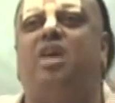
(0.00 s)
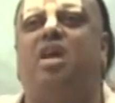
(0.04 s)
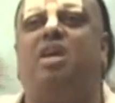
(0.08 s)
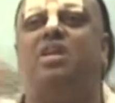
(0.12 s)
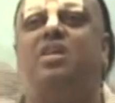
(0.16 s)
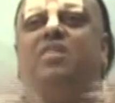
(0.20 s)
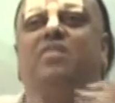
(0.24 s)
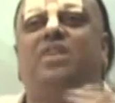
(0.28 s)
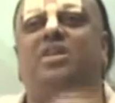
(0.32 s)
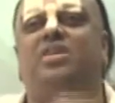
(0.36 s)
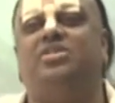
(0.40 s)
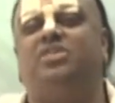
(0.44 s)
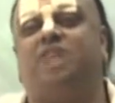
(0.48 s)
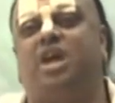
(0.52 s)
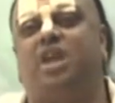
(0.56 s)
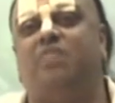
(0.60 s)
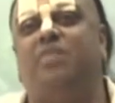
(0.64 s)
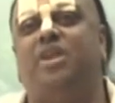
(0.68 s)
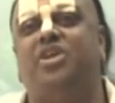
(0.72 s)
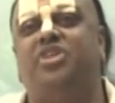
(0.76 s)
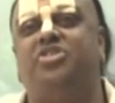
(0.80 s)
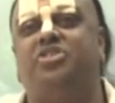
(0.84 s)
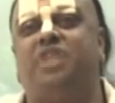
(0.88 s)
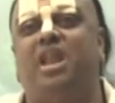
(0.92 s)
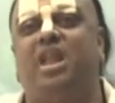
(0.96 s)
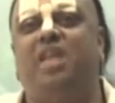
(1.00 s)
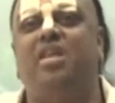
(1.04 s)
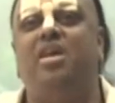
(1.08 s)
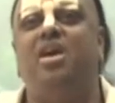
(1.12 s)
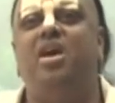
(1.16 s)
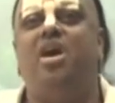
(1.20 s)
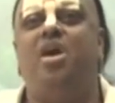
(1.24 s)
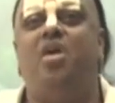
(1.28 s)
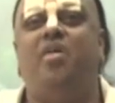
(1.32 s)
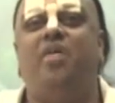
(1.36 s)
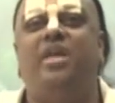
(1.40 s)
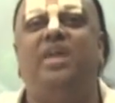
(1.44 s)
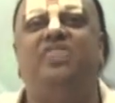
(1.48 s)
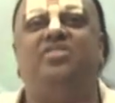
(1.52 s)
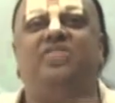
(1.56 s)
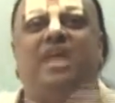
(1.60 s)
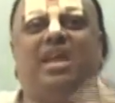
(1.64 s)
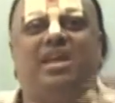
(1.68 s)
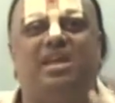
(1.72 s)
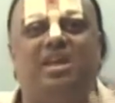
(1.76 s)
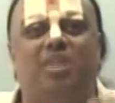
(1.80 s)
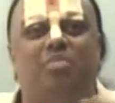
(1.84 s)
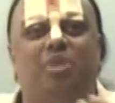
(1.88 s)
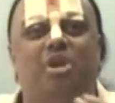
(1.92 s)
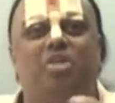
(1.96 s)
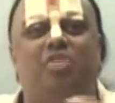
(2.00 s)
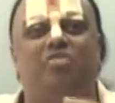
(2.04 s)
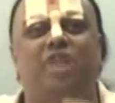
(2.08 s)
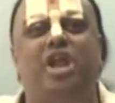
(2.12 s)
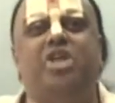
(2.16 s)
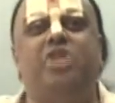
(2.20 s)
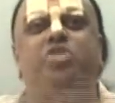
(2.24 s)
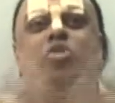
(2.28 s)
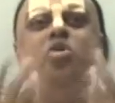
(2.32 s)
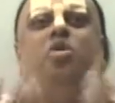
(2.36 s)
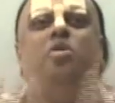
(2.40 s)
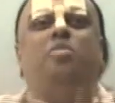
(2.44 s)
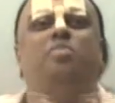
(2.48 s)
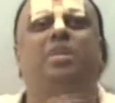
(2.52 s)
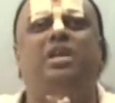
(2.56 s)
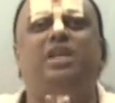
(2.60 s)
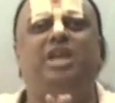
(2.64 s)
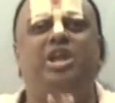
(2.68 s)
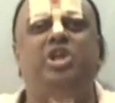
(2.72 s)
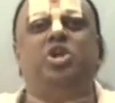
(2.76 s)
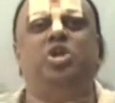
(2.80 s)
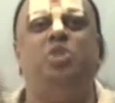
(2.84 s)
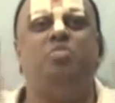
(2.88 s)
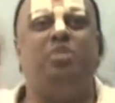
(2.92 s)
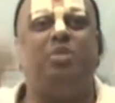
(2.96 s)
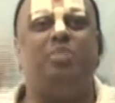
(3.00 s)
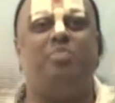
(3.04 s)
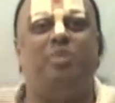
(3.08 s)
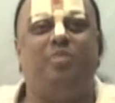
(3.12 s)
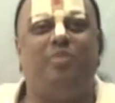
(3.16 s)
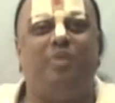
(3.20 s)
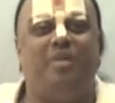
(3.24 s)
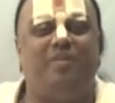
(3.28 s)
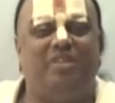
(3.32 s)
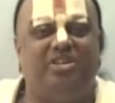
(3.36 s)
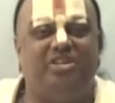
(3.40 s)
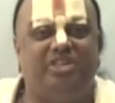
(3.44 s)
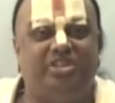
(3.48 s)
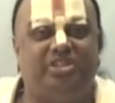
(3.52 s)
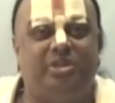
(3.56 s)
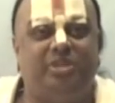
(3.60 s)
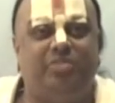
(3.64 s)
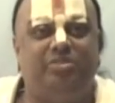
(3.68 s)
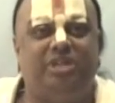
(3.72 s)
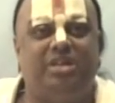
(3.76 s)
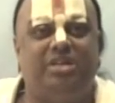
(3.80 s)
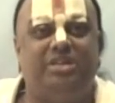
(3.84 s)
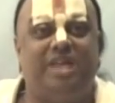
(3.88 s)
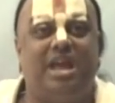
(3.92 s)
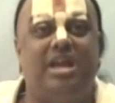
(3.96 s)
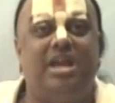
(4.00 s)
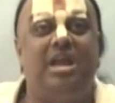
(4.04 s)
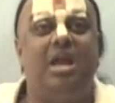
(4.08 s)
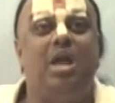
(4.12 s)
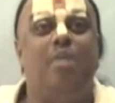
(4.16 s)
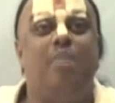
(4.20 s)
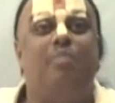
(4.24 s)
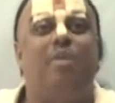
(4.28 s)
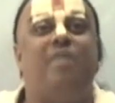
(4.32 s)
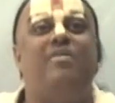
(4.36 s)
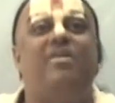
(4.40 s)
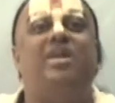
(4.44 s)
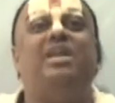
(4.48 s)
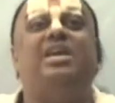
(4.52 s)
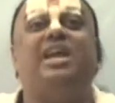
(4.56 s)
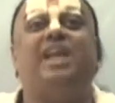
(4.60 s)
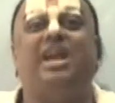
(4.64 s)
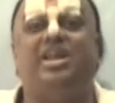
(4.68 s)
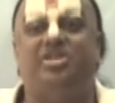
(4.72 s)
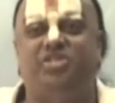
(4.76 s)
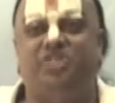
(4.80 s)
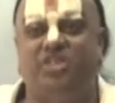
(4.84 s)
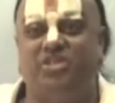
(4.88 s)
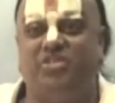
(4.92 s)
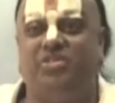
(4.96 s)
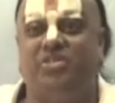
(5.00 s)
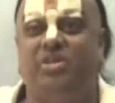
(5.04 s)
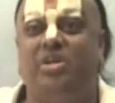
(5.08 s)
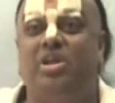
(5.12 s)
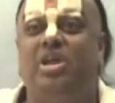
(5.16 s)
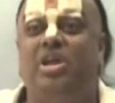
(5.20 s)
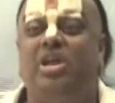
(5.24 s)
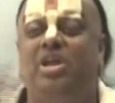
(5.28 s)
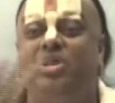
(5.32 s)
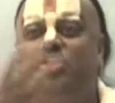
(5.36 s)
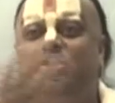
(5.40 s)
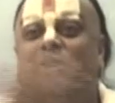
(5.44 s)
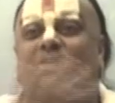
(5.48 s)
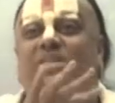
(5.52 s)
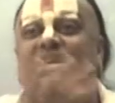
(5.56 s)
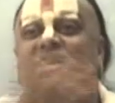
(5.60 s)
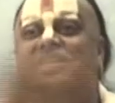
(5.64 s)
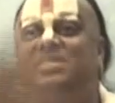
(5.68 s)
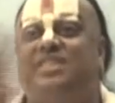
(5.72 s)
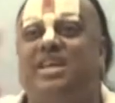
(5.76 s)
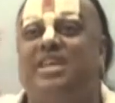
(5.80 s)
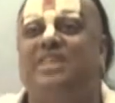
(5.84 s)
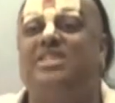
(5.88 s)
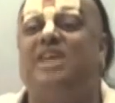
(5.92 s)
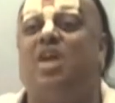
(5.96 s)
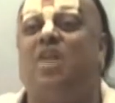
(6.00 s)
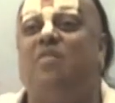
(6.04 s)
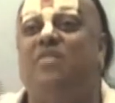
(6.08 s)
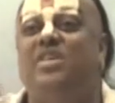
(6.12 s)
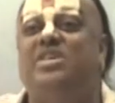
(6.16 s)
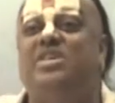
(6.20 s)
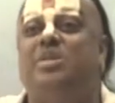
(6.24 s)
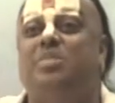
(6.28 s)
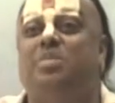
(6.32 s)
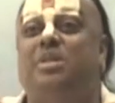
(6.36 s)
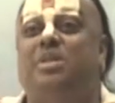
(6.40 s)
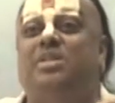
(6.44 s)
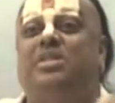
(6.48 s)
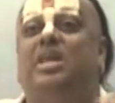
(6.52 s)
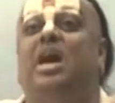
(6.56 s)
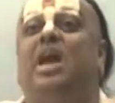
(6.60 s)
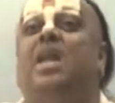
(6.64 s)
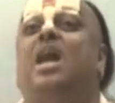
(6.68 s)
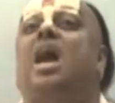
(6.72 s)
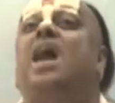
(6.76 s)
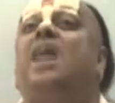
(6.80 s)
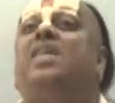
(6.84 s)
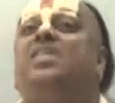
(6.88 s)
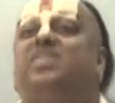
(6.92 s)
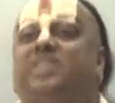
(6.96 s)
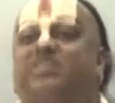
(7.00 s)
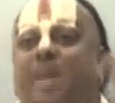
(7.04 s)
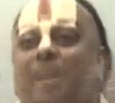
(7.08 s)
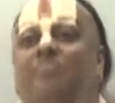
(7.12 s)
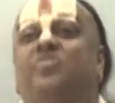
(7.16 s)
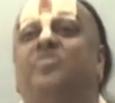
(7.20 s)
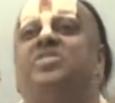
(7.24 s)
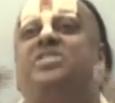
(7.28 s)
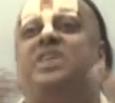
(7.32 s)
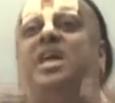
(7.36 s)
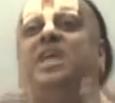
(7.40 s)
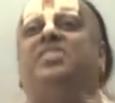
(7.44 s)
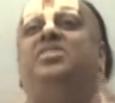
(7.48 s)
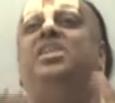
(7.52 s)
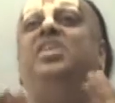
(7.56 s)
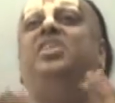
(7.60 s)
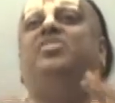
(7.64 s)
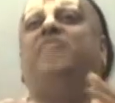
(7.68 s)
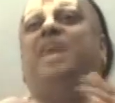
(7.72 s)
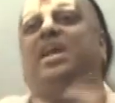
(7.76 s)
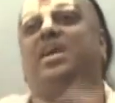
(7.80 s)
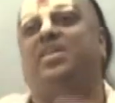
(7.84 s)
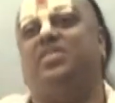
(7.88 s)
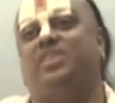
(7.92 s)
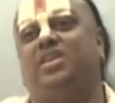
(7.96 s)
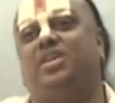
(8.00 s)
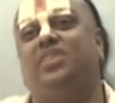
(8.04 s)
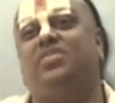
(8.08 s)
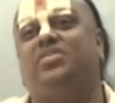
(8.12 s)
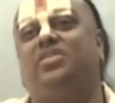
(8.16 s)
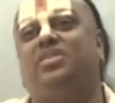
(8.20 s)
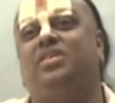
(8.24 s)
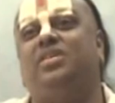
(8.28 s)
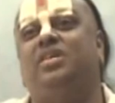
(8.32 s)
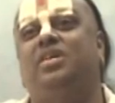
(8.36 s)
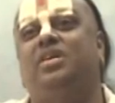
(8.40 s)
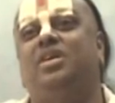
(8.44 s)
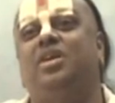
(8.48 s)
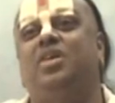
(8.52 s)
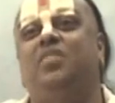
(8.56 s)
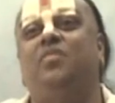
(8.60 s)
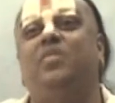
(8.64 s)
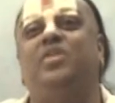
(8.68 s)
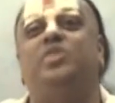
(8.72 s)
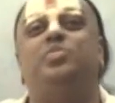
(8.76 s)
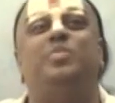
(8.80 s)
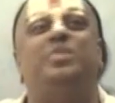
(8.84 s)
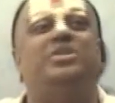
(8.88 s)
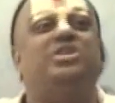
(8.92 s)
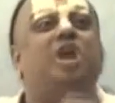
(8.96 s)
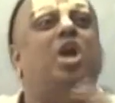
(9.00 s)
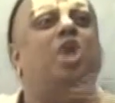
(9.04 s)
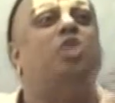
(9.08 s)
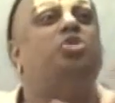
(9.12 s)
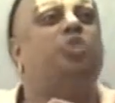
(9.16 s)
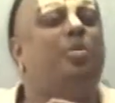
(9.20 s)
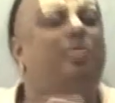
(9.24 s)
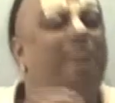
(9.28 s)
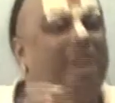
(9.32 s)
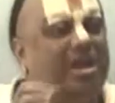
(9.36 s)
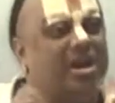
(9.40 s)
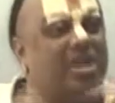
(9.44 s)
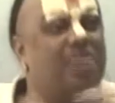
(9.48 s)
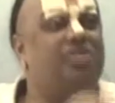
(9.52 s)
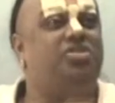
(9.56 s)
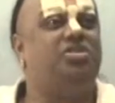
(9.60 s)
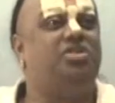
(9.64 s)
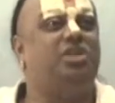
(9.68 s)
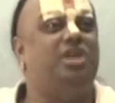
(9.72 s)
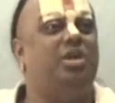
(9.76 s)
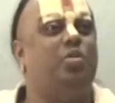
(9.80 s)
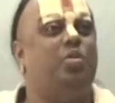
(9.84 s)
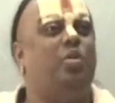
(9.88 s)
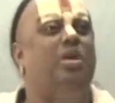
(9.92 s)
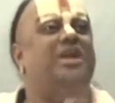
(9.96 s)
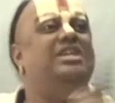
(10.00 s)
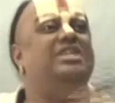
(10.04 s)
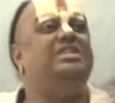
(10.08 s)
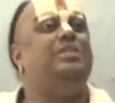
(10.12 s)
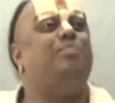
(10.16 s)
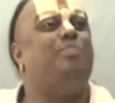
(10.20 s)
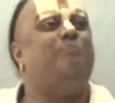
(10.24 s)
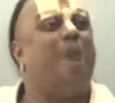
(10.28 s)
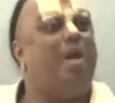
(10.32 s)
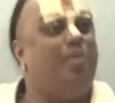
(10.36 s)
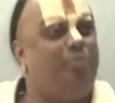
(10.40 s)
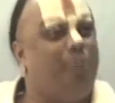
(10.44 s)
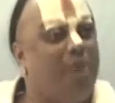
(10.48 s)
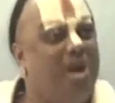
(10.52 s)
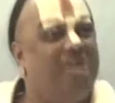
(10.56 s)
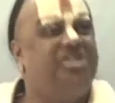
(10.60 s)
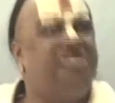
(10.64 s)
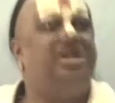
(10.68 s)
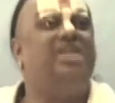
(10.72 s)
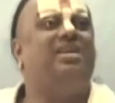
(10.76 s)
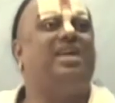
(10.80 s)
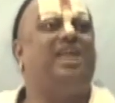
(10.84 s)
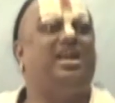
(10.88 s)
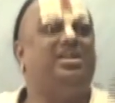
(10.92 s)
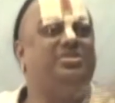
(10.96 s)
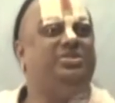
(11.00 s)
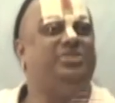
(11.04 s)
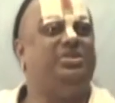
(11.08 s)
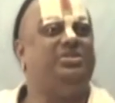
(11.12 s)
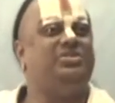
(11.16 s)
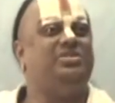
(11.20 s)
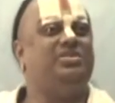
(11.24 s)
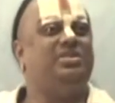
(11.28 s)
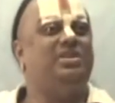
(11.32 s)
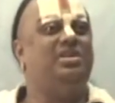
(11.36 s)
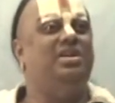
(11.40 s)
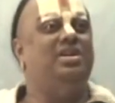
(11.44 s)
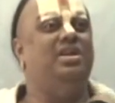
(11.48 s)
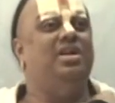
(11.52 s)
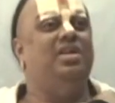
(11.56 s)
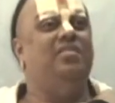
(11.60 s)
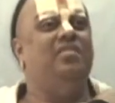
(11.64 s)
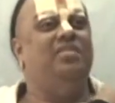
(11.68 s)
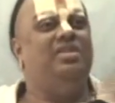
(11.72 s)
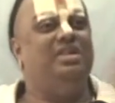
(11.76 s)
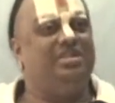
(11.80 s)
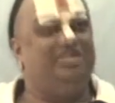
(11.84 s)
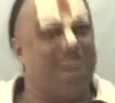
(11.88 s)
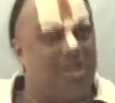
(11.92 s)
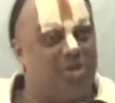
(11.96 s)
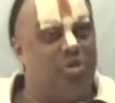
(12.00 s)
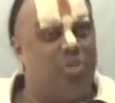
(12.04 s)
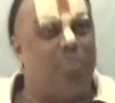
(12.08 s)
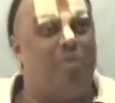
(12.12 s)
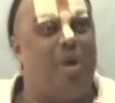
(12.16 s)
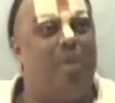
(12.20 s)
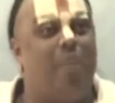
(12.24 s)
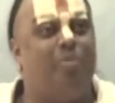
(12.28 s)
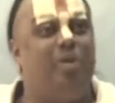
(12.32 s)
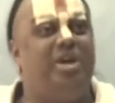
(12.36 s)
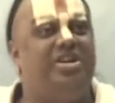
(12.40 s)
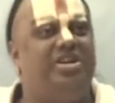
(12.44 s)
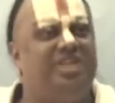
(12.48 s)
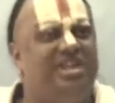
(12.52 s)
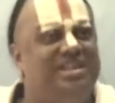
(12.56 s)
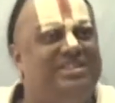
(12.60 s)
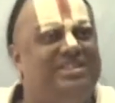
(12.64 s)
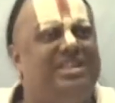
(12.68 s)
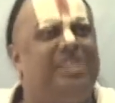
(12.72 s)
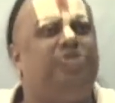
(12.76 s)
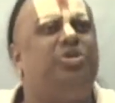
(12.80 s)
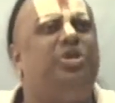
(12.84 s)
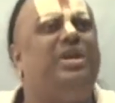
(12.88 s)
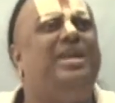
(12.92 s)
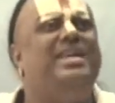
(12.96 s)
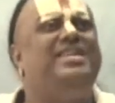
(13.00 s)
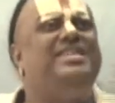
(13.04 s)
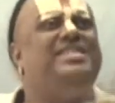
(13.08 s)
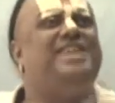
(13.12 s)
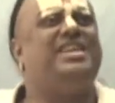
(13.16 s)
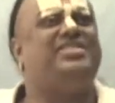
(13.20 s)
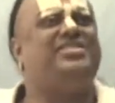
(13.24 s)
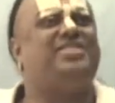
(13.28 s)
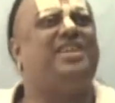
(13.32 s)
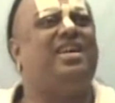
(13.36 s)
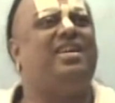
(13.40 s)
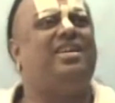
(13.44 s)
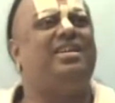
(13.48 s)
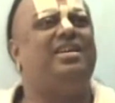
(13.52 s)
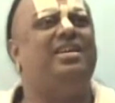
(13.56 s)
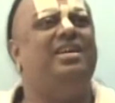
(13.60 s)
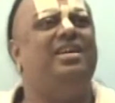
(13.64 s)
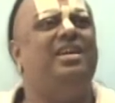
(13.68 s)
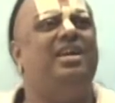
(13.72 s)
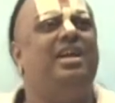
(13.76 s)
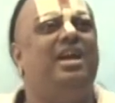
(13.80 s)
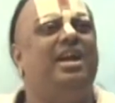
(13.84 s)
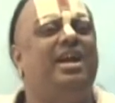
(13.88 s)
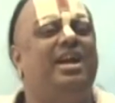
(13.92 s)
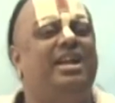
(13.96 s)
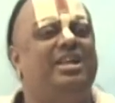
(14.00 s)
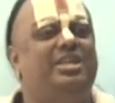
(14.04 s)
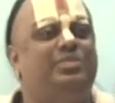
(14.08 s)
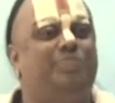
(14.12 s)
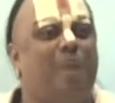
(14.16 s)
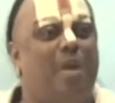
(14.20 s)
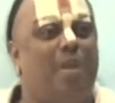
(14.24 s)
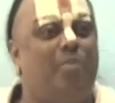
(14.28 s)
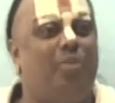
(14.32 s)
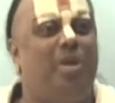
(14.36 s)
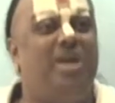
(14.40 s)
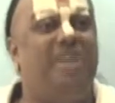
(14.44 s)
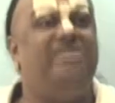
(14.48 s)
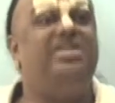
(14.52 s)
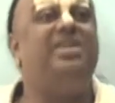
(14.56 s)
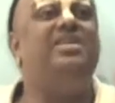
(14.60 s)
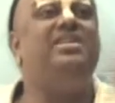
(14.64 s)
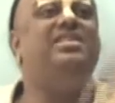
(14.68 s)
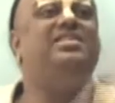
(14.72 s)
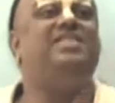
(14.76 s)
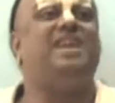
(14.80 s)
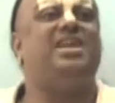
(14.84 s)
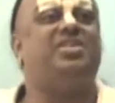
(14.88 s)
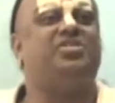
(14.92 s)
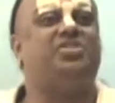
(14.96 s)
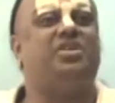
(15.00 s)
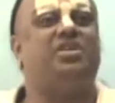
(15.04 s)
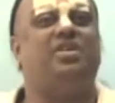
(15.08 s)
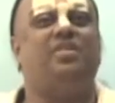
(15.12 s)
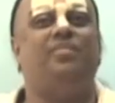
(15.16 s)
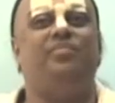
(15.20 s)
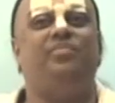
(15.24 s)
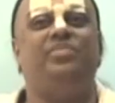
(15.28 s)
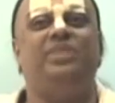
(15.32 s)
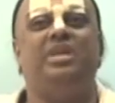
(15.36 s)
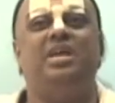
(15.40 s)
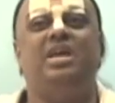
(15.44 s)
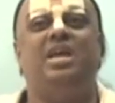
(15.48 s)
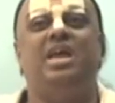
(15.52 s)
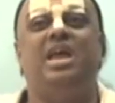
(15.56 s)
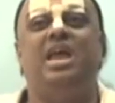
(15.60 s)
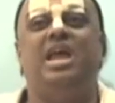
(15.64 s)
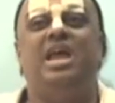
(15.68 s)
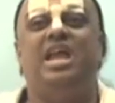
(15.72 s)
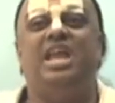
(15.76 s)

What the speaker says: Non-conventional, recyclable, renewable, innumerable power systems are there. Power crisis. So these things are visible. There are some subtle crises which must also be considered. One is a population crisis, which is the population is also a disaster. It is population disaster.